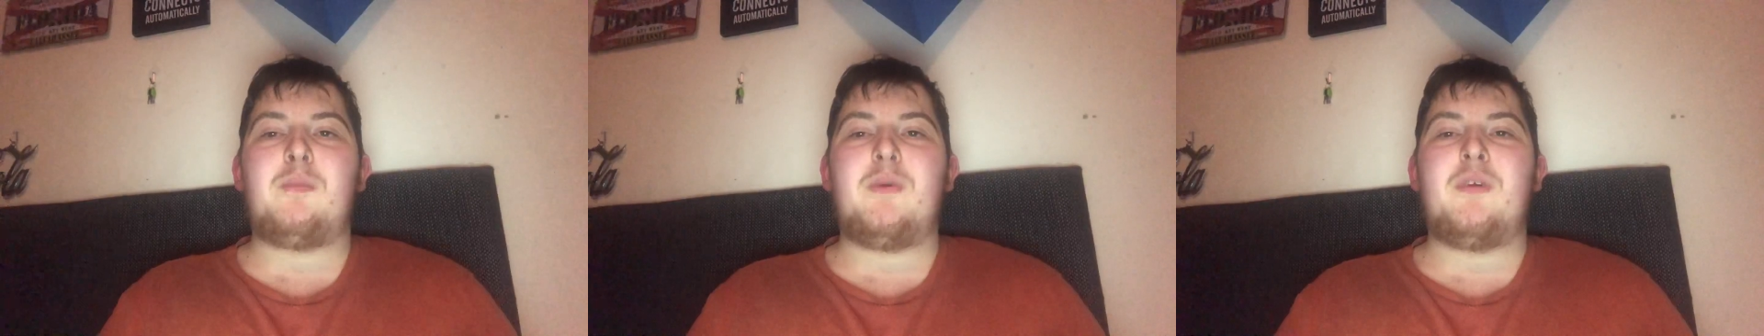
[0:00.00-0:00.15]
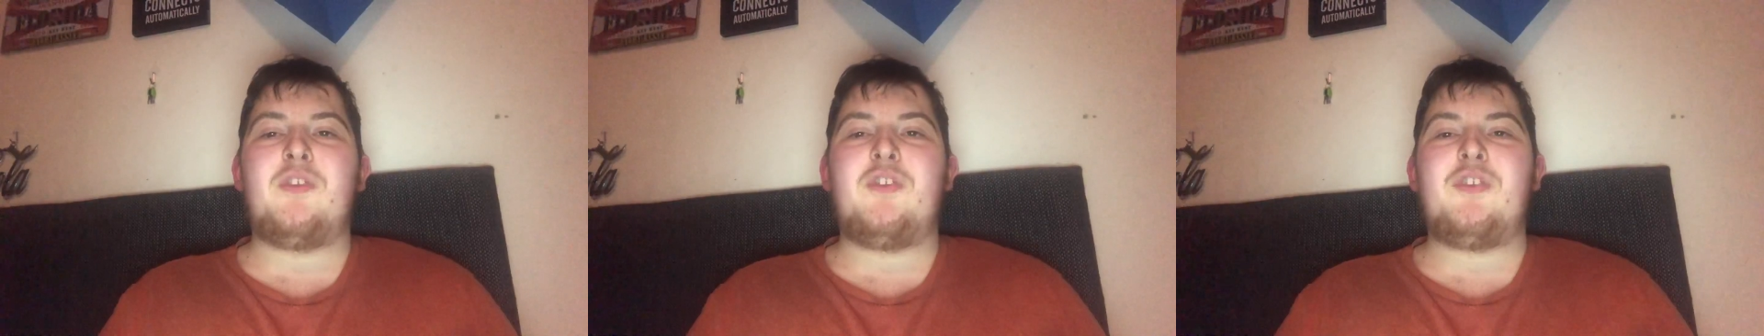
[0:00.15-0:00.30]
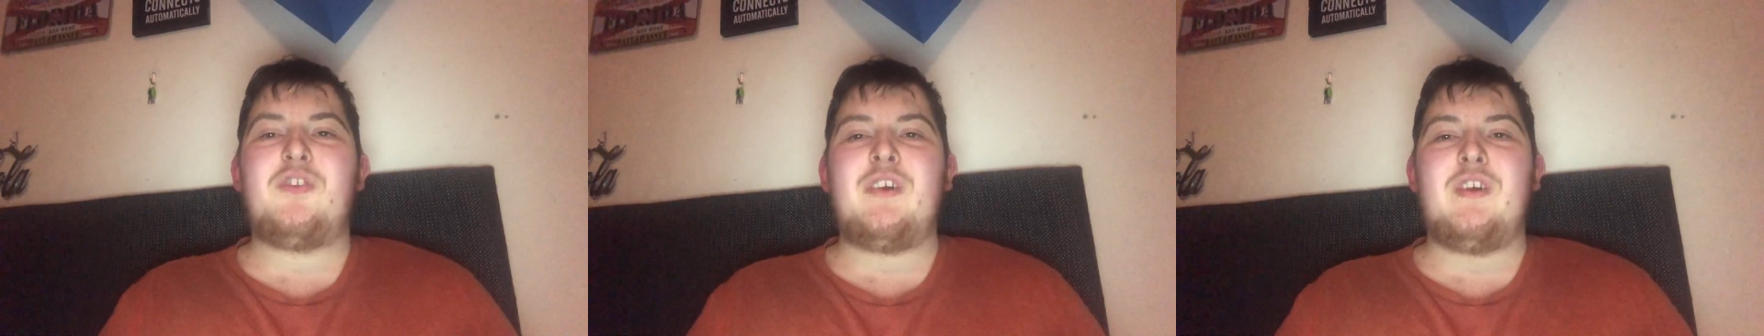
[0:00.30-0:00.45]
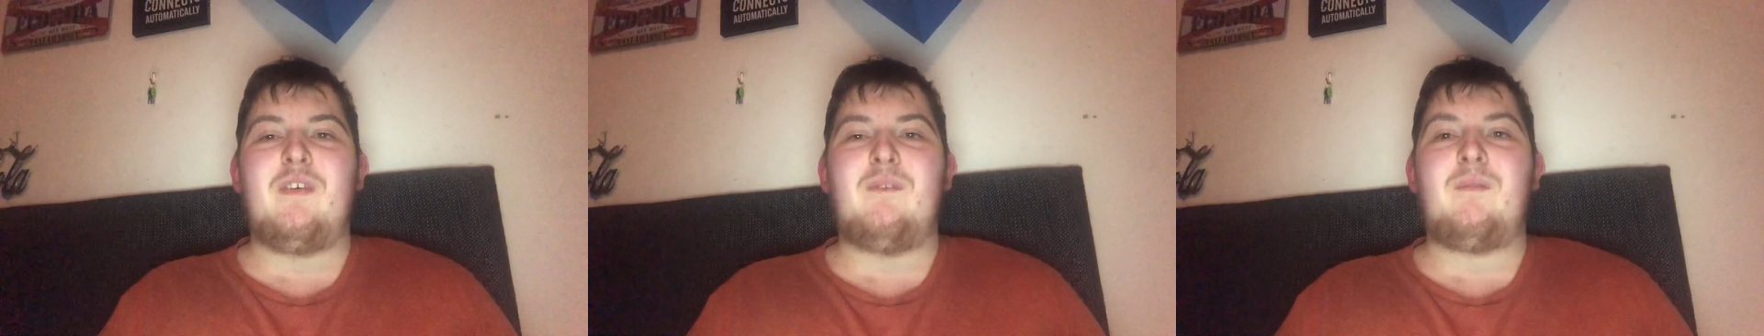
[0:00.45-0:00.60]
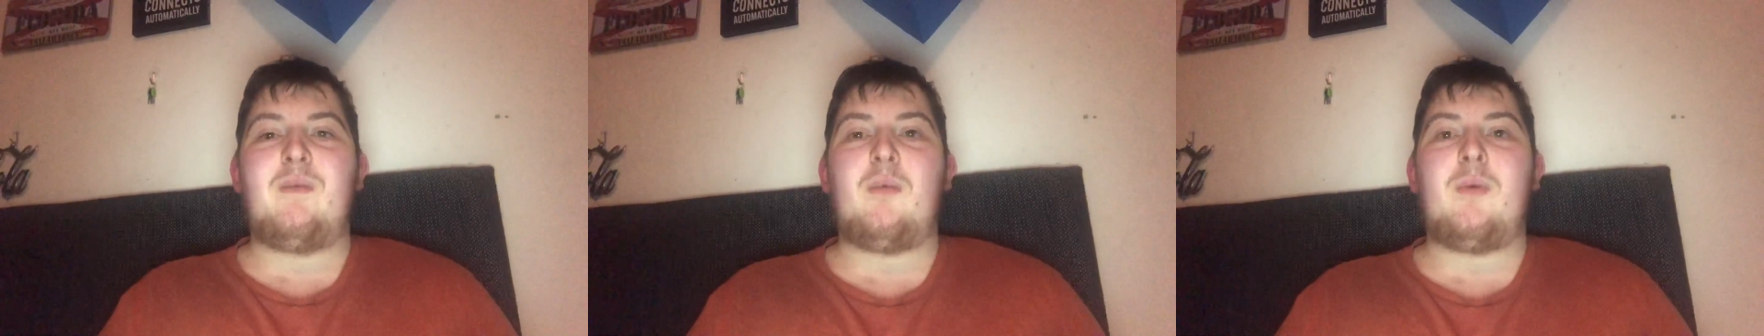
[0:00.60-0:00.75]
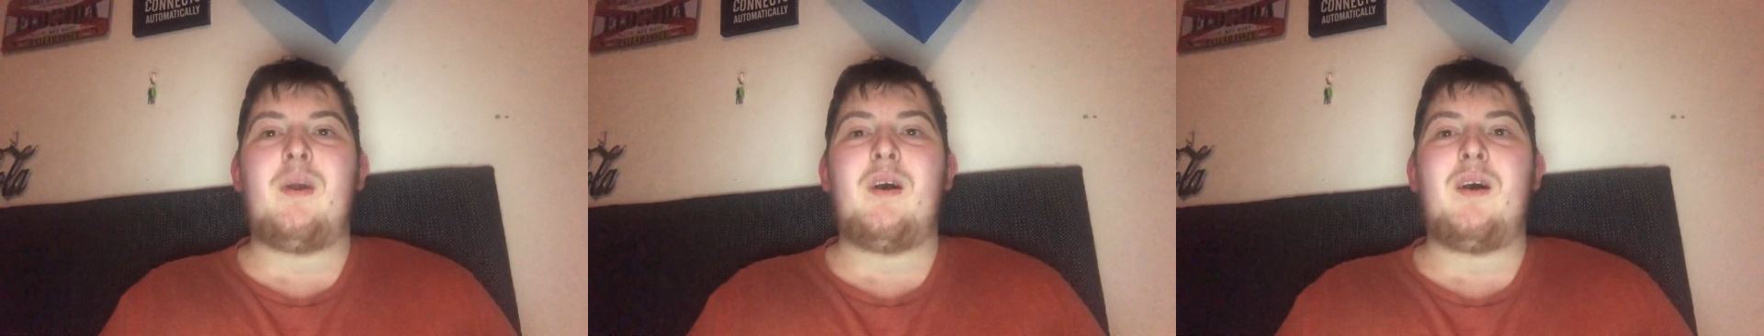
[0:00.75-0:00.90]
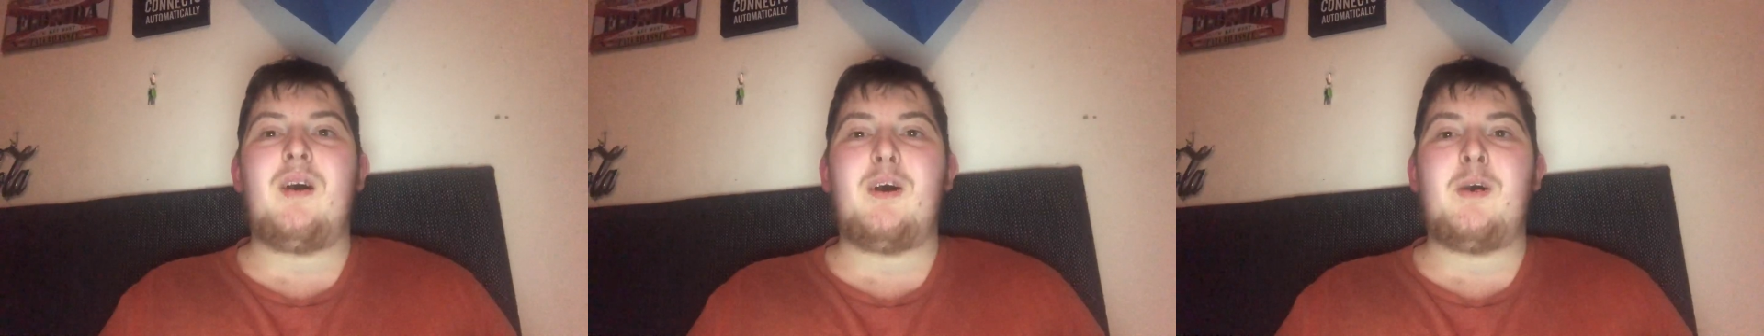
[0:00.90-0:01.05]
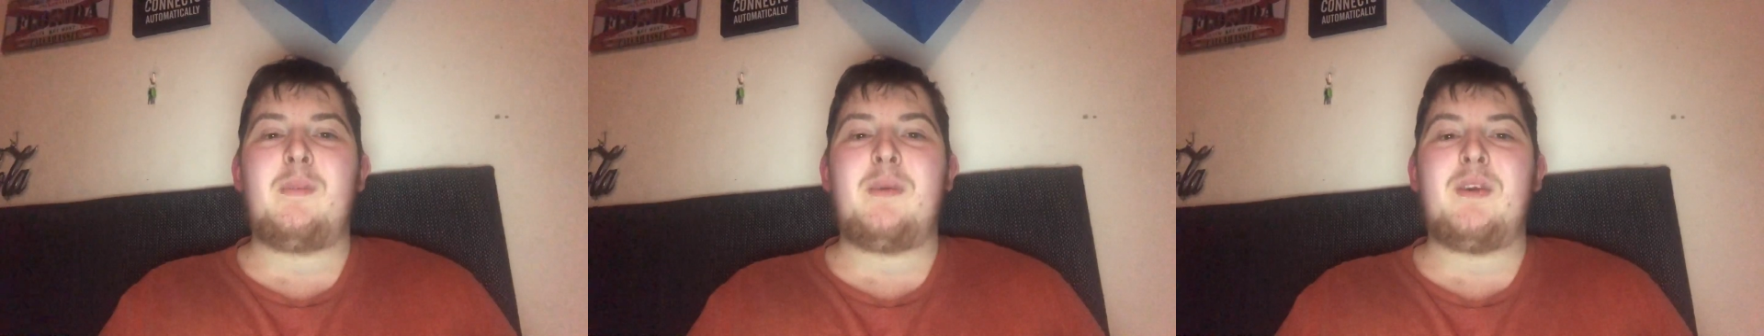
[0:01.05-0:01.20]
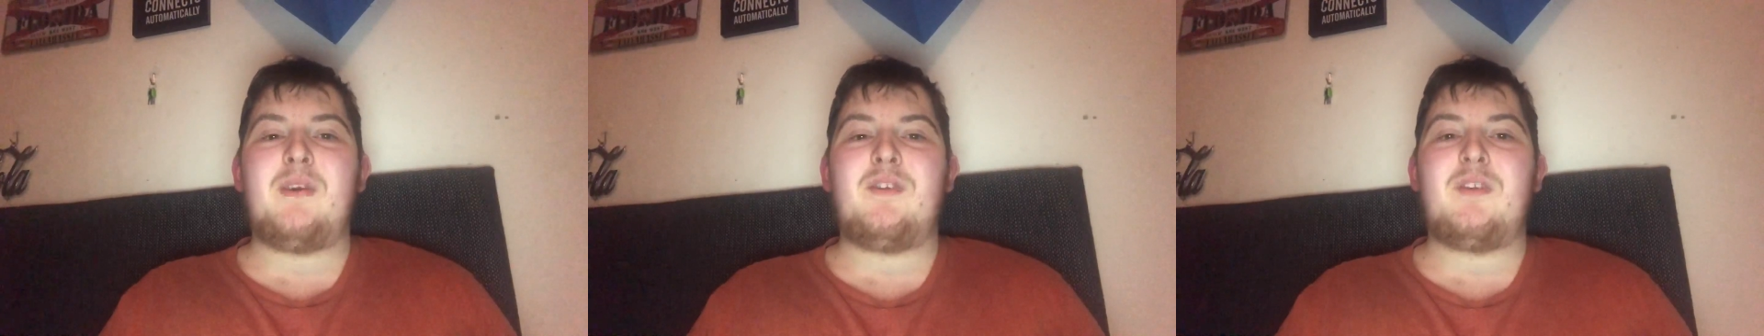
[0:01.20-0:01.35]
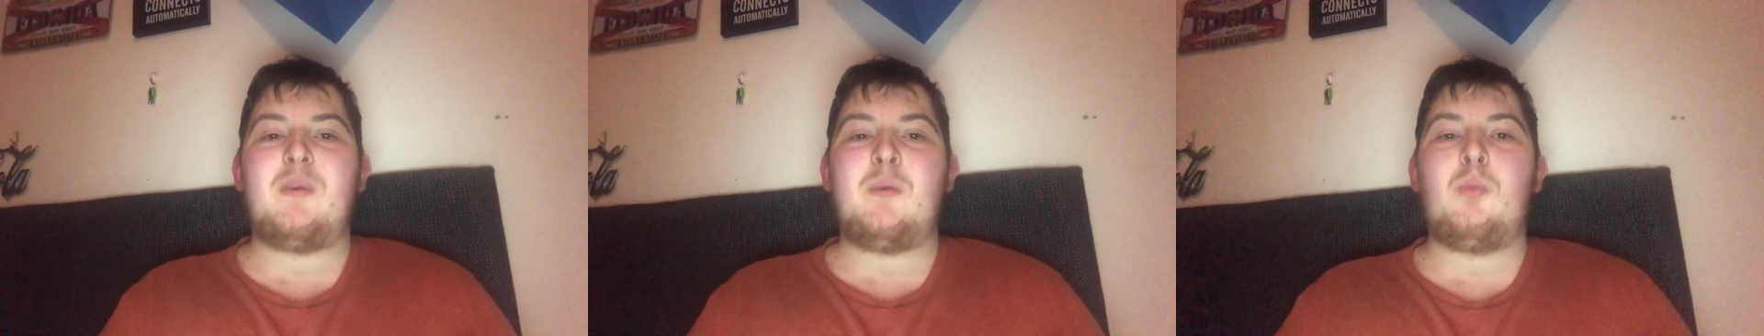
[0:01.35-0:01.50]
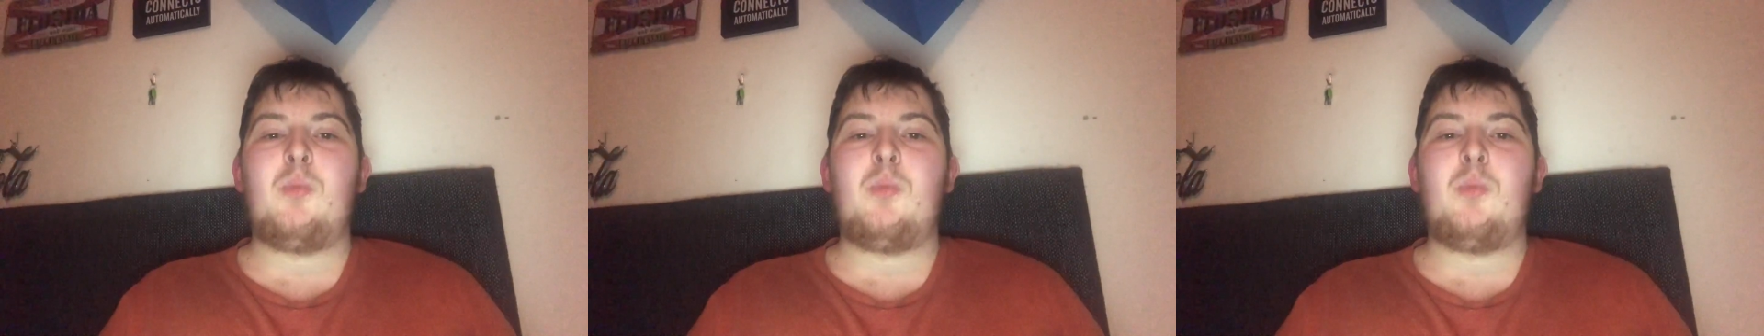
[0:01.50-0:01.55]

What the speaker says: but still, the reliability